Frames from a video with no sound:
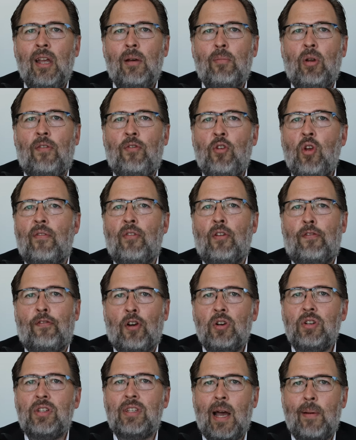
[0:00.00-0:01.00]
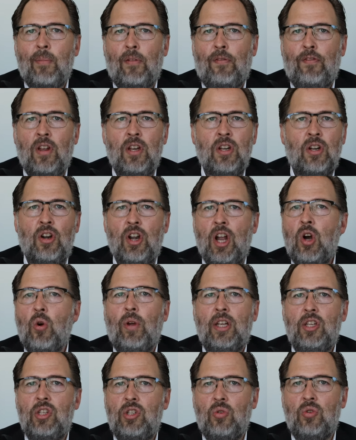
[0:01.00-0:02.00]
But if you have a first time offender, no
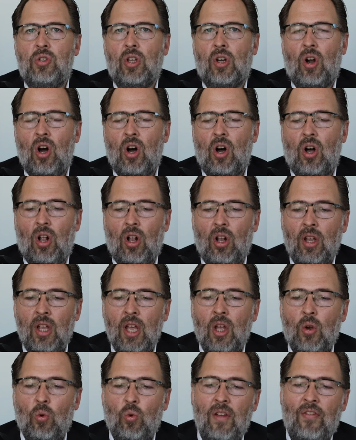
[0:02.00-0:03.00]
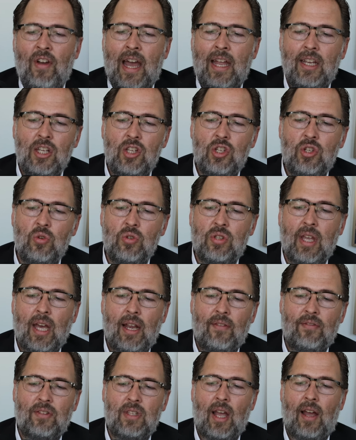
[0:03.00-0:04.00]
issues at all, we've had issues that
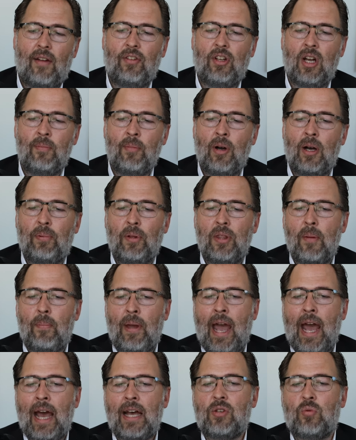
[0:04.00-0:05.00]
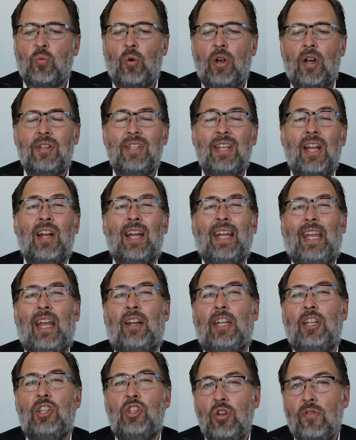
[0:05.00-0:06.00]
have, have come up in the past where Tarrant
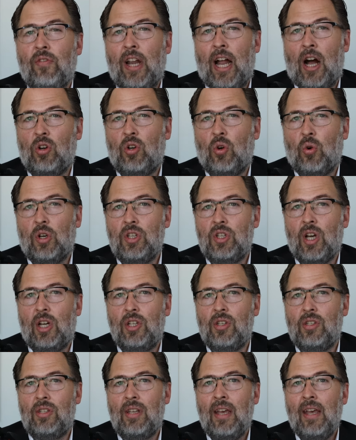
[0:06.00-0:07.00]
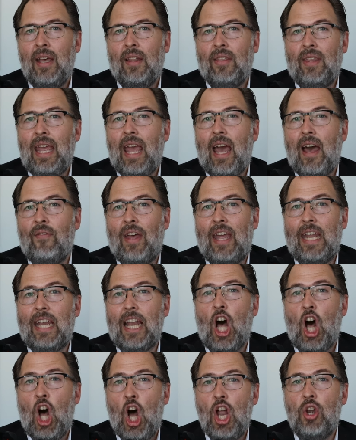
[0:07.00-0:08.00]
County juvenile court judges, they have an
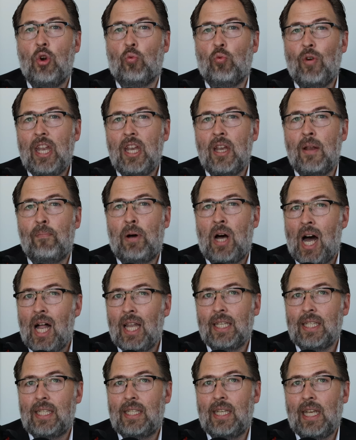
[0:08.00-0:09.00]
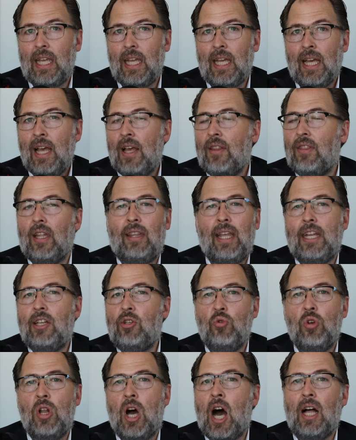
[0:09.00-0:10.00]
unwritten policy that they
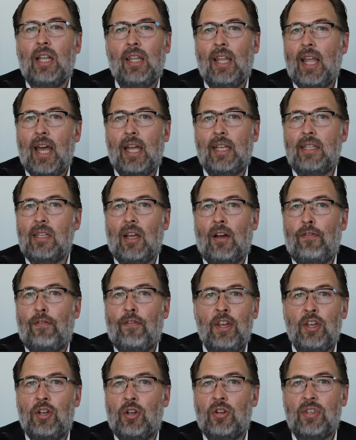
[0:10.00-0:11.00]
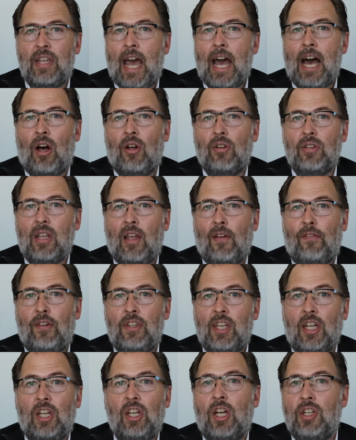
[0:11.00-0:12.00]
do not let offenders out if
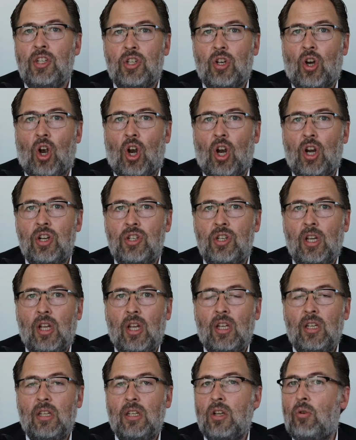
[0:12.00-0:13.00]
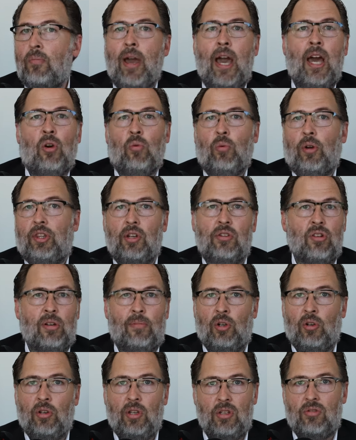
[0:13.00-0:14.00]
it's a gun charge, no matter what their
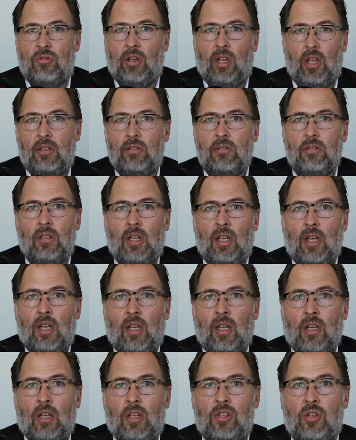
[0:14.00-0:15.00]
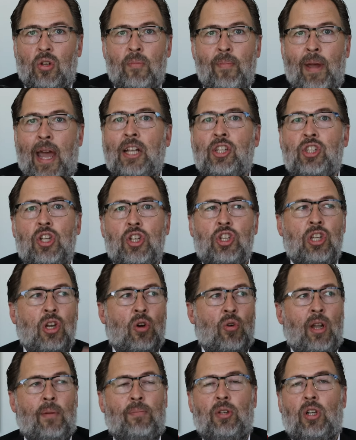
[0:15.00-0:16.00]
criminal history is. So imagine
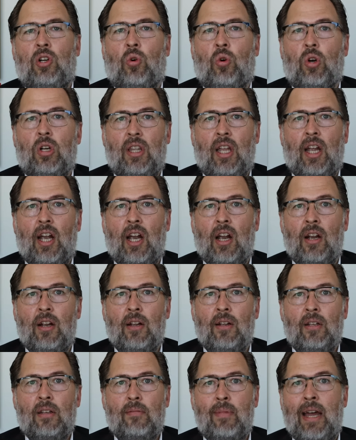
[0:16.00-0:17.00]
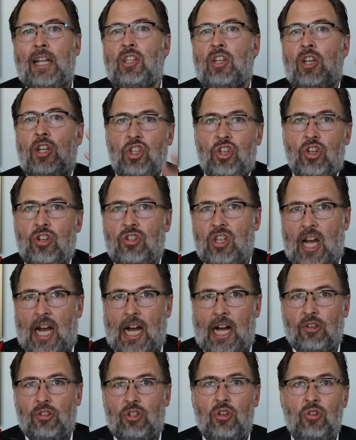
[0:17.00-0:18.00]
showing up to court there. Imagine it's your
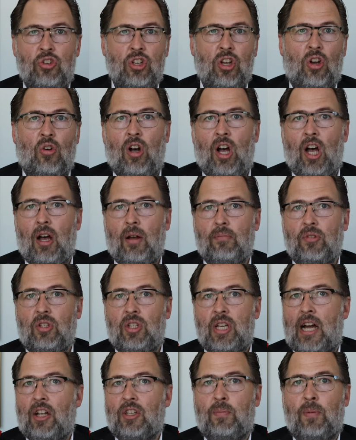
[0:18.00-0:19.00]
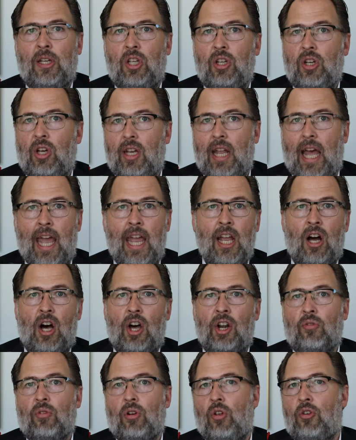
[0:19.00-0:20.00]
child. You show up. Child's been good. A
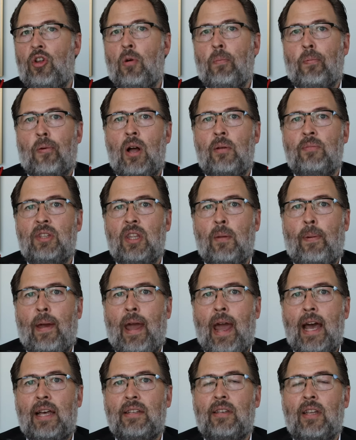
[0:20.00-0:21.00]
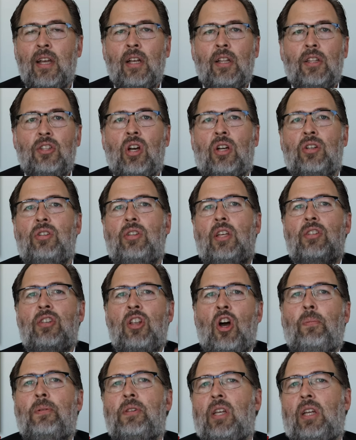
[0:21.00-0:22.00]
honor roll. No problems in the past. Judge says,
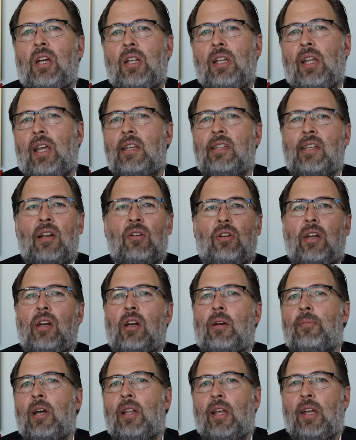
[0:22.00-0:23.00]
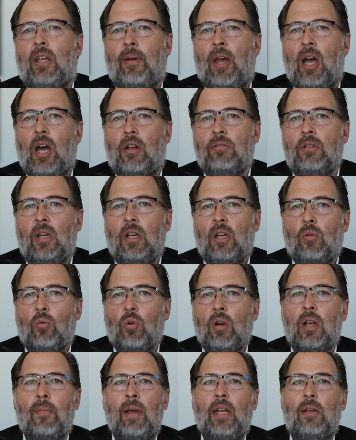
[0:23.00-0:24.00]
nope, it's a gun case. I don't care. I'm not letting him out. We're
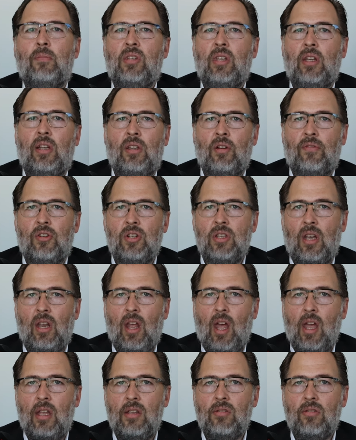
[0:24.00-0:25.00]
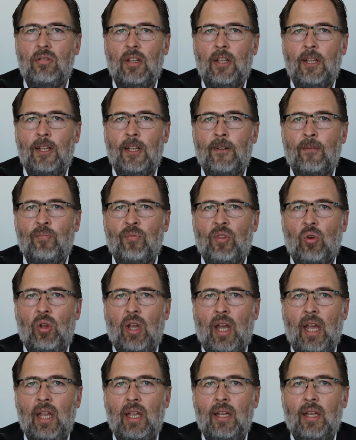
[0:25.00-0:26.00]
going to make him sit in there for 10 days.
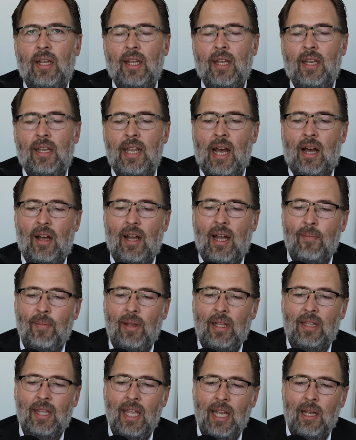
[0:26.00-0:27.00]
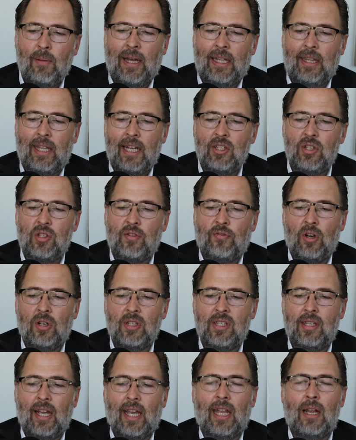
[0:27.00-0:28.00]
Okay? Now, I mean, think about that just for a
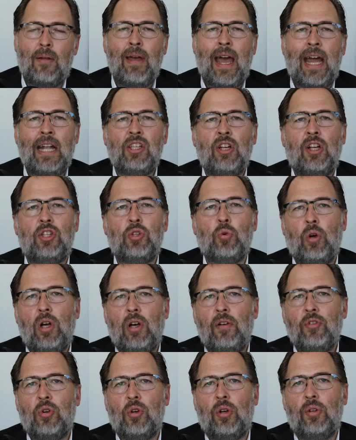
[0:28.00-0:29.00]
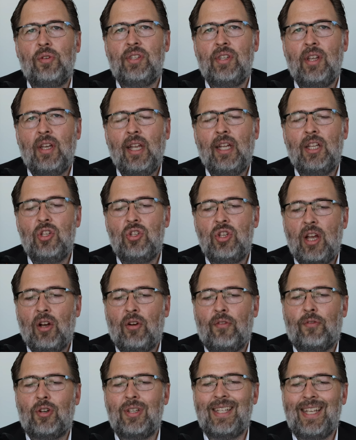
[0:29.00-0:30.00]
second. Imagine a 12 year old sitting in jail
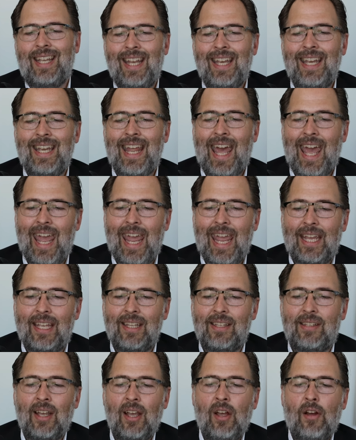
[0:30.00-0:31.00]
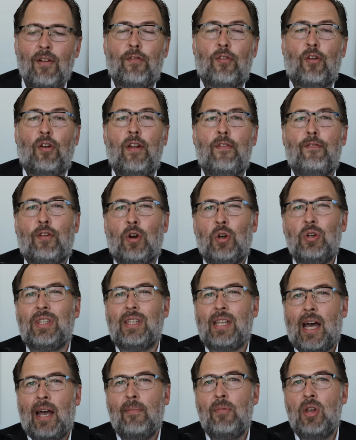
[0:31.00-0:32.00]
for 10 days for a first
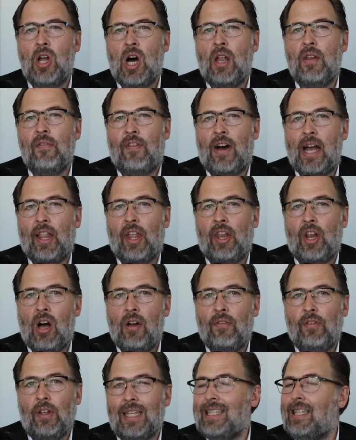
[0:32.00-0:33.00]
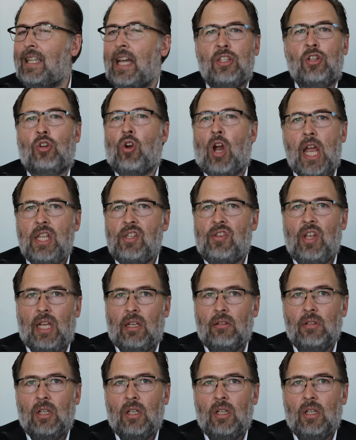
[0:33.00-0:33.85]
time nonviolent offense. That's crazy.